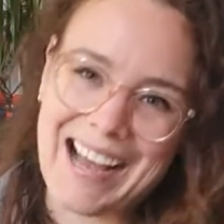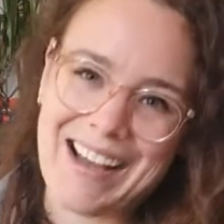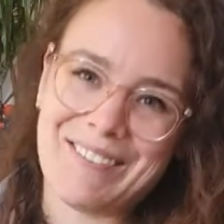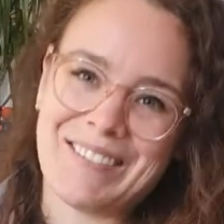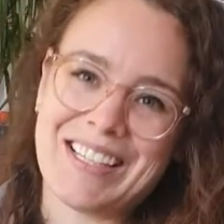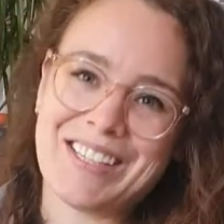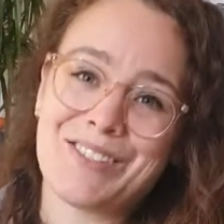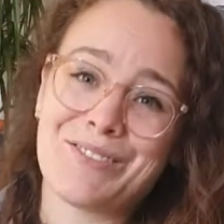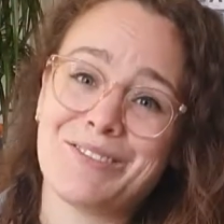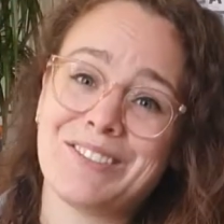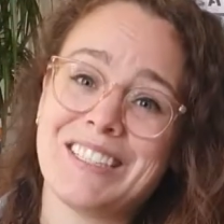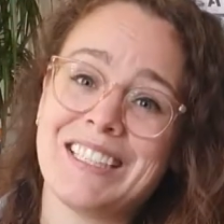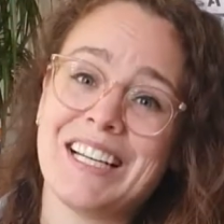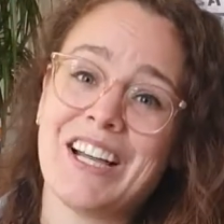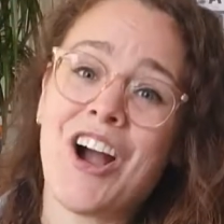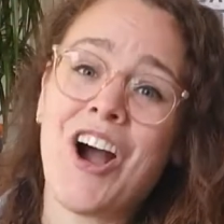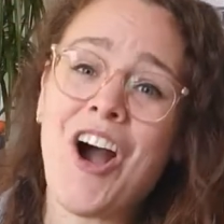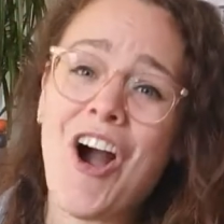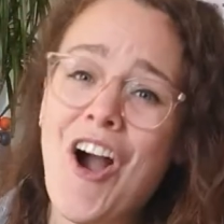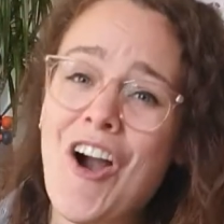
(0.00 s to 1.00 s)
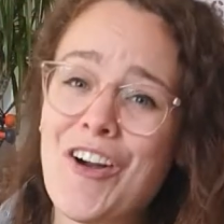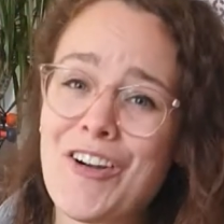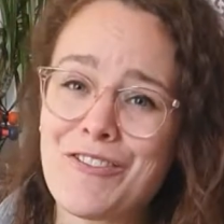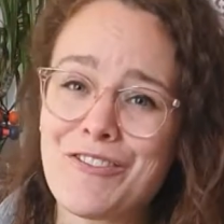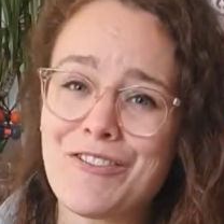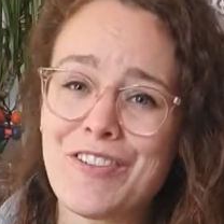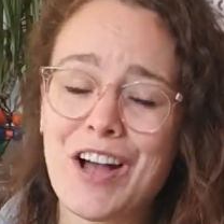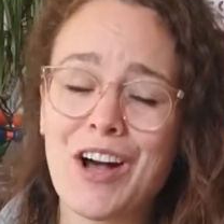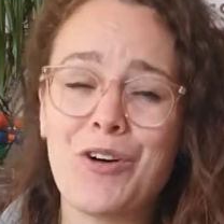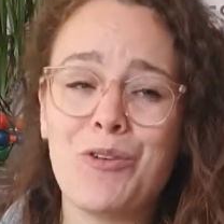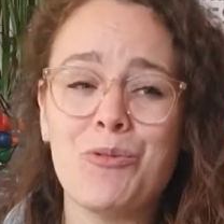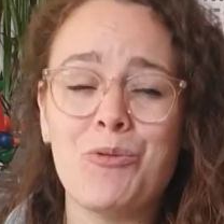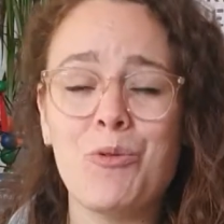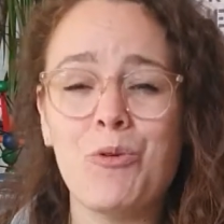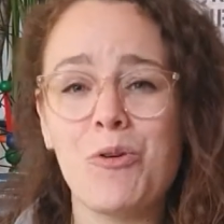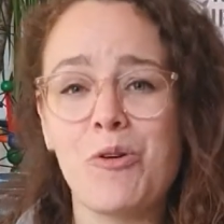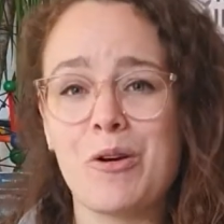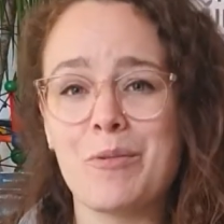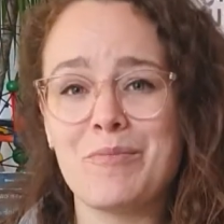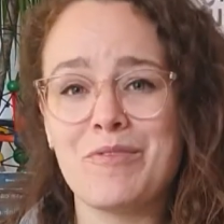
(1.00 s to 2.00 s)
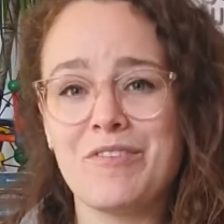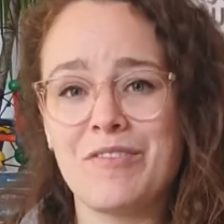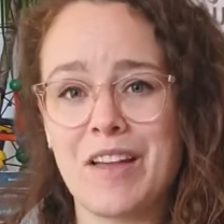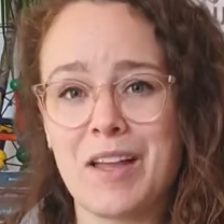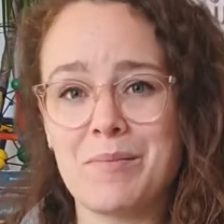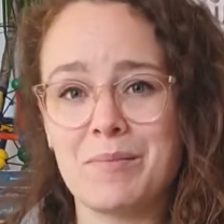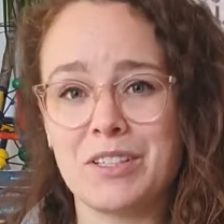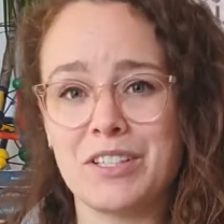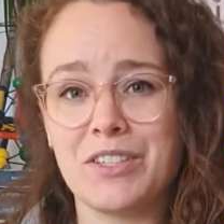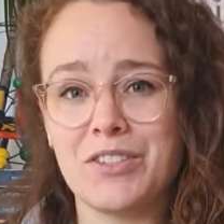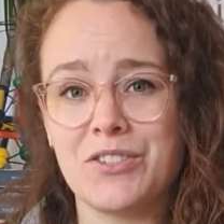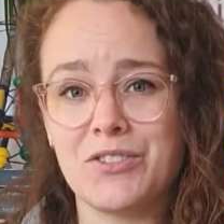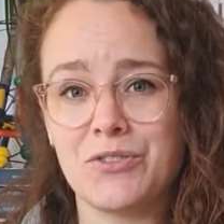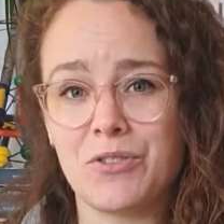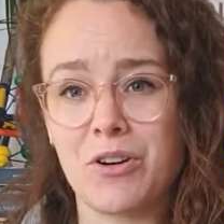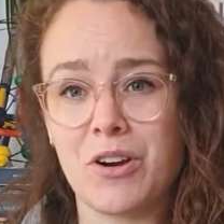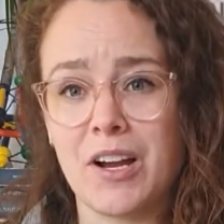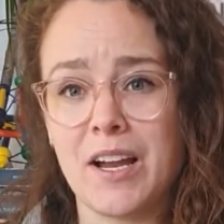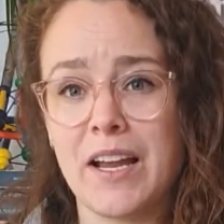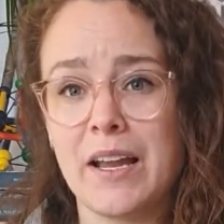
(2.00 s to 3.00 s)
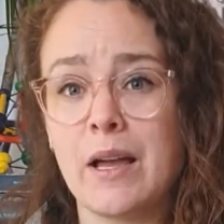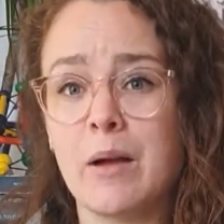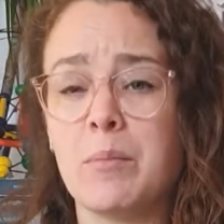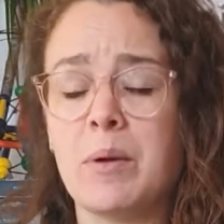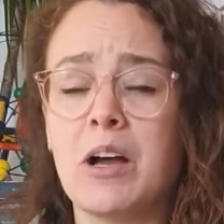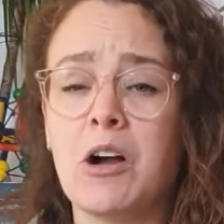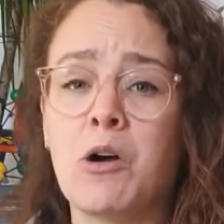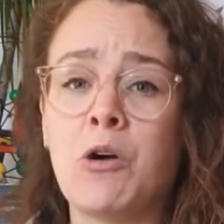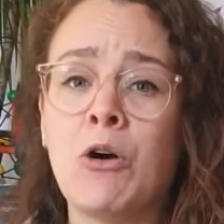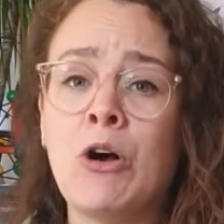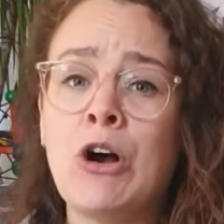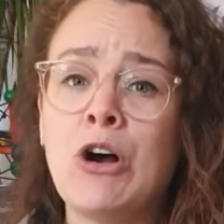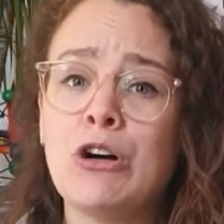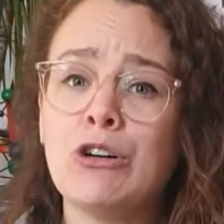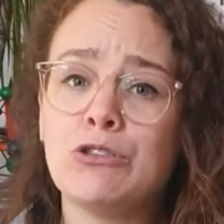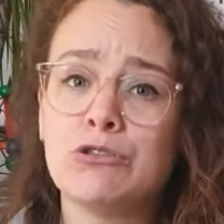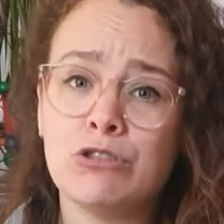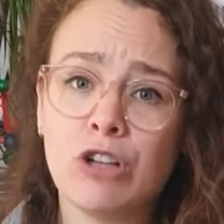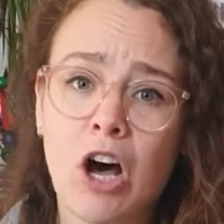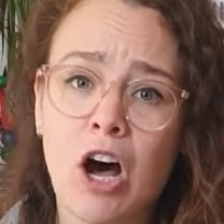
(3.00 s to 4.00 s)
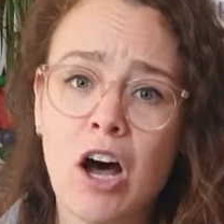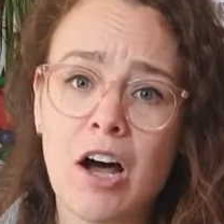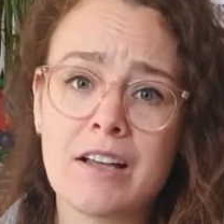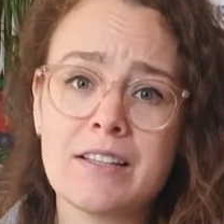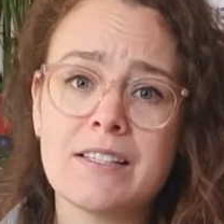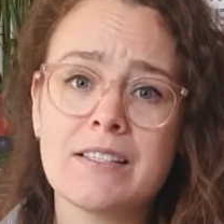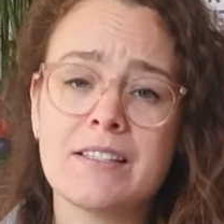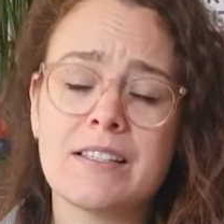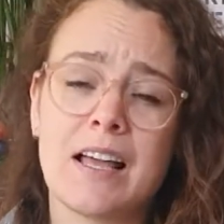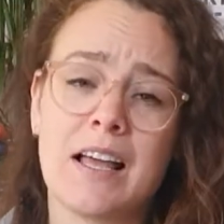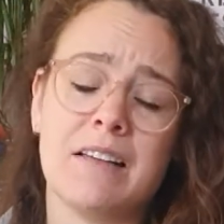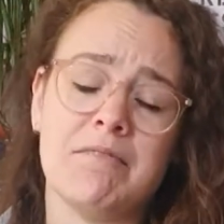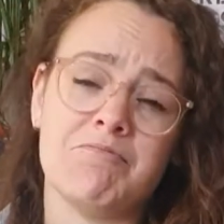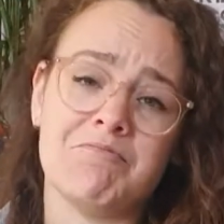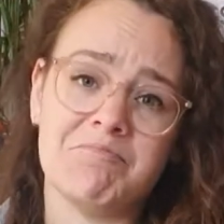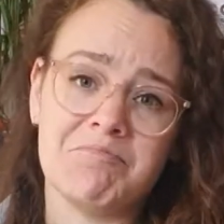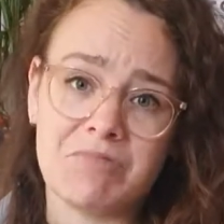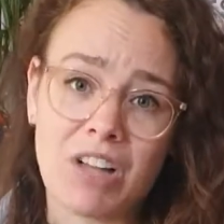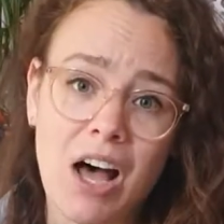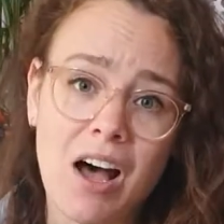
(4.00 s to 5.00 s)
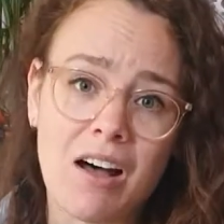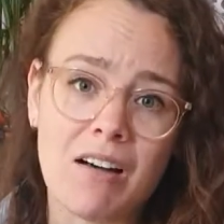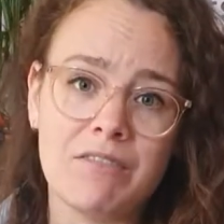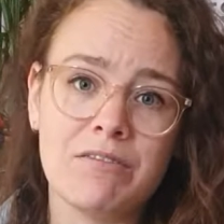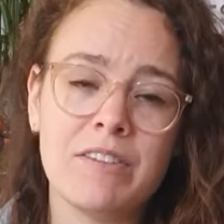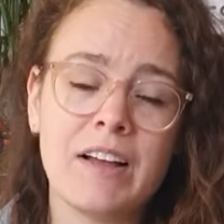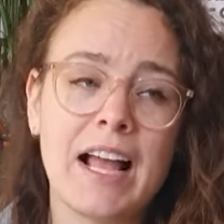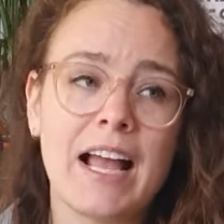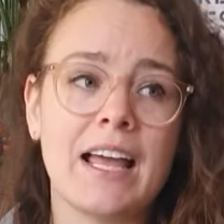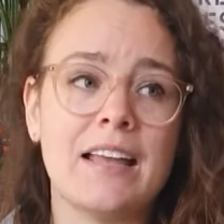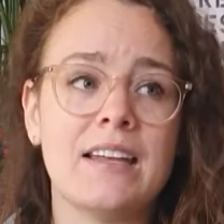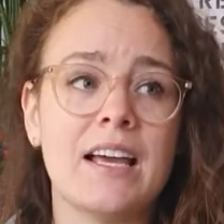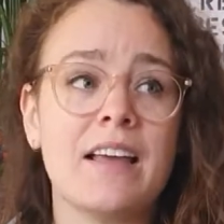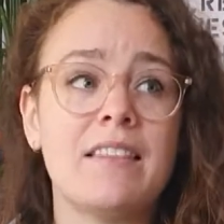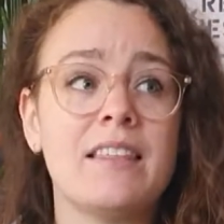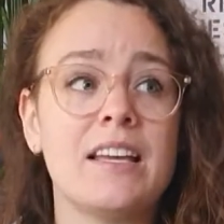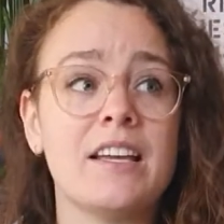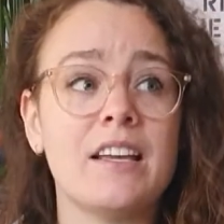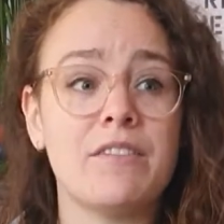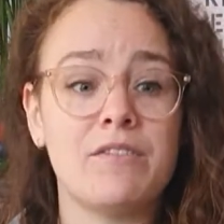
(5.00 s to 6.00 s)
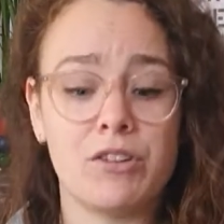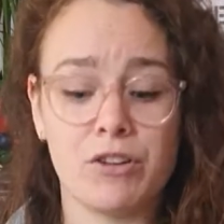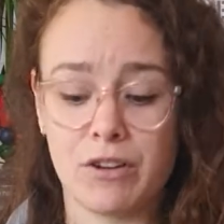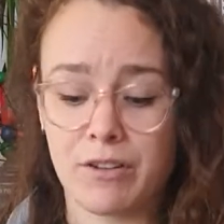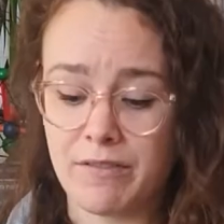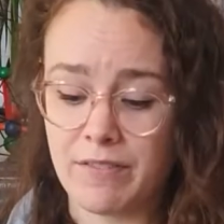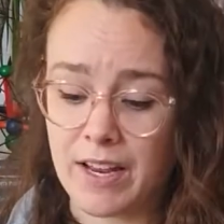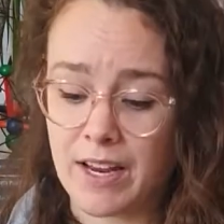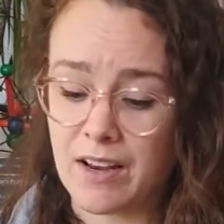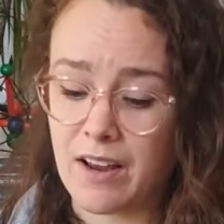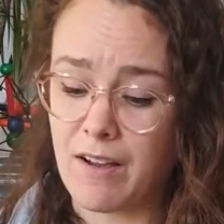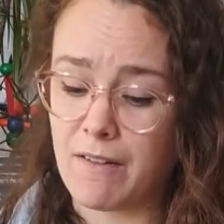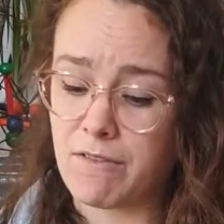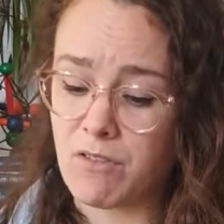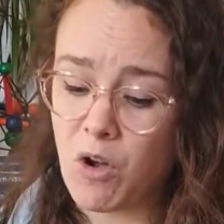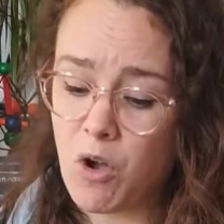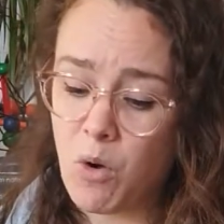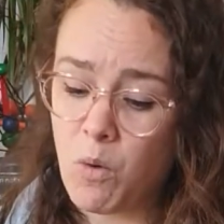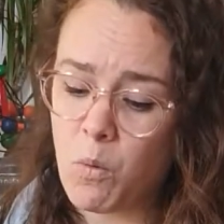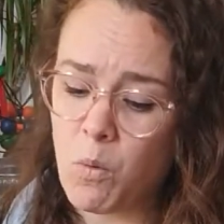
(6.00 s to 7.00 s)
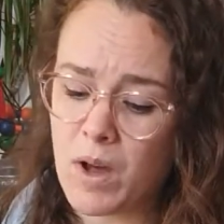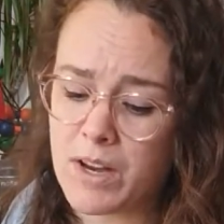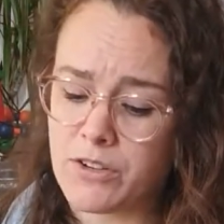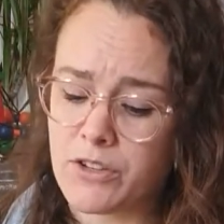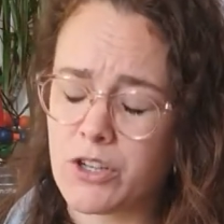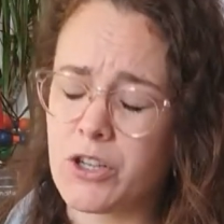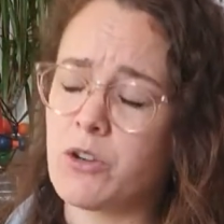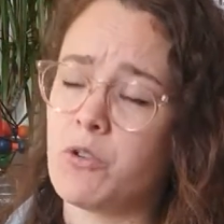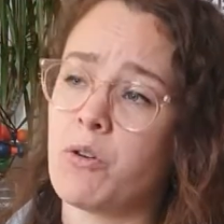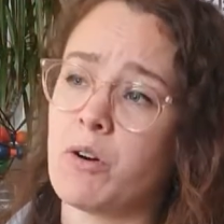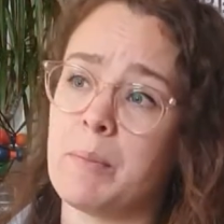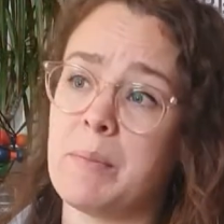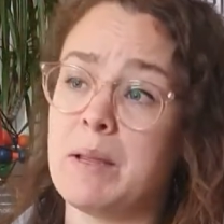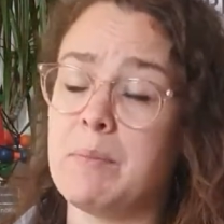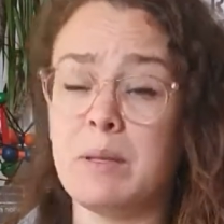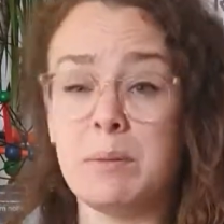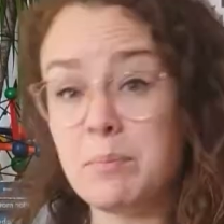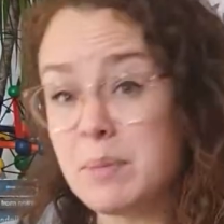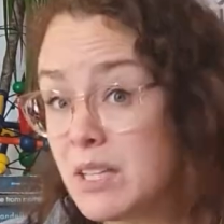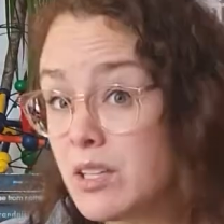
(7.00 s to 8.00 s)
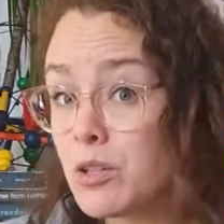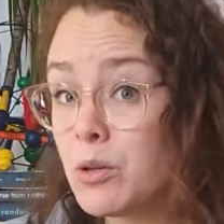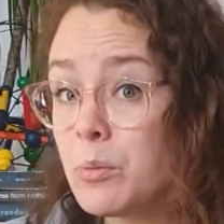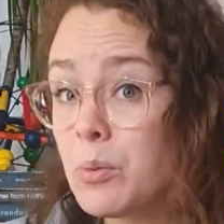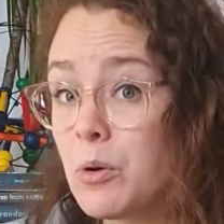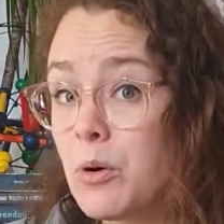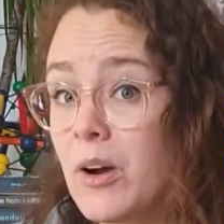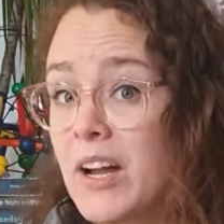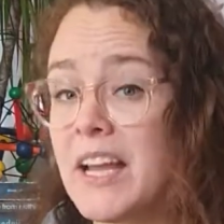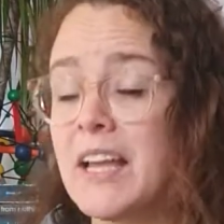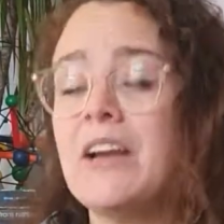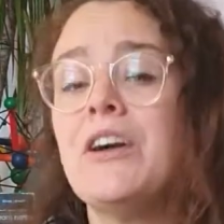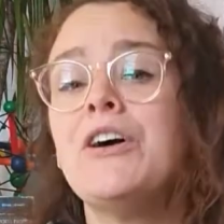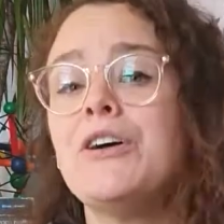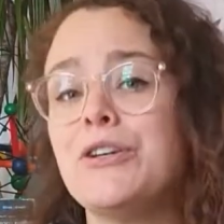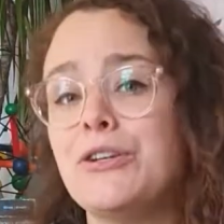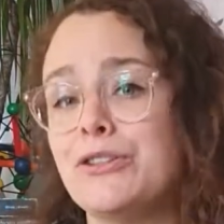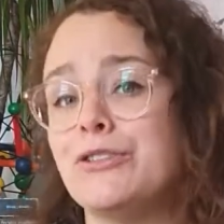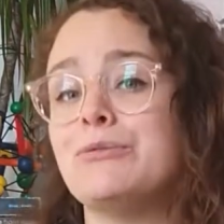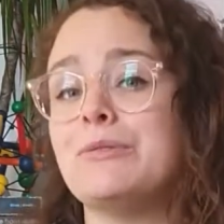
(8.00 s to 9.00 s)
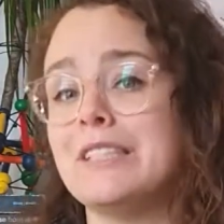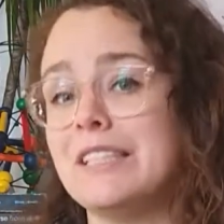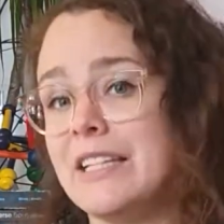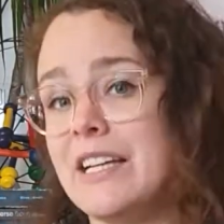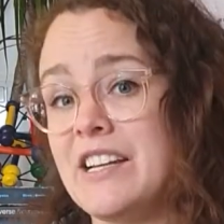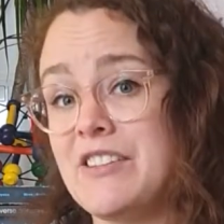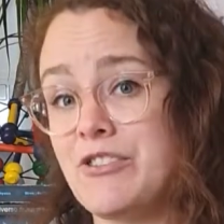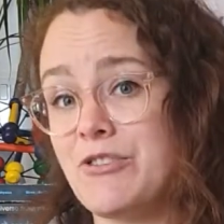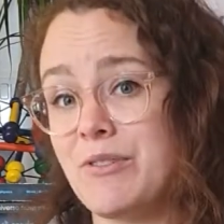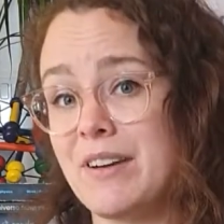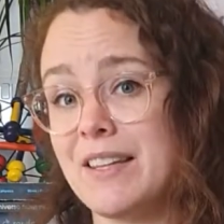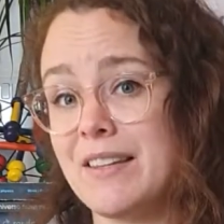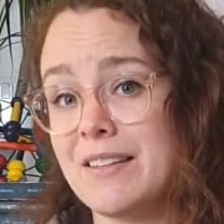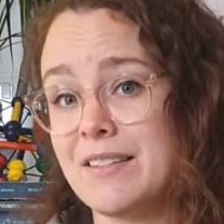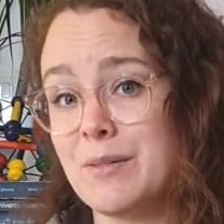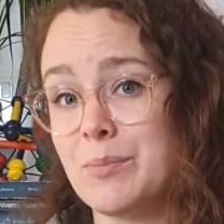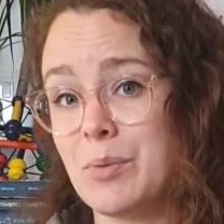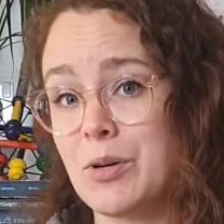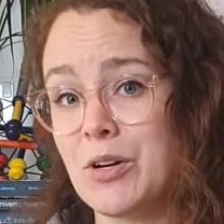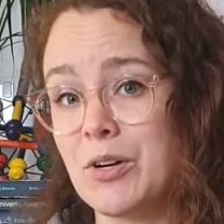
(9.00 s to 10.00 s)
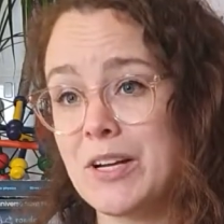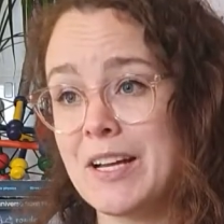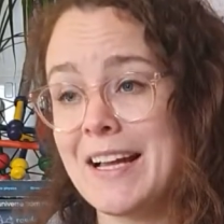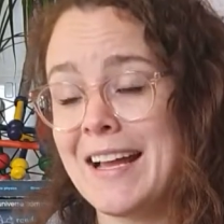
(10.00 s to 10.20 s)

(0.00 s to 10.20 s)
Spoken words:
It's a really heartfelt, warm family story about loss and love. And I think if you're a fan of Wonder or maybe Beetle Boy, you'll really enjoy this book.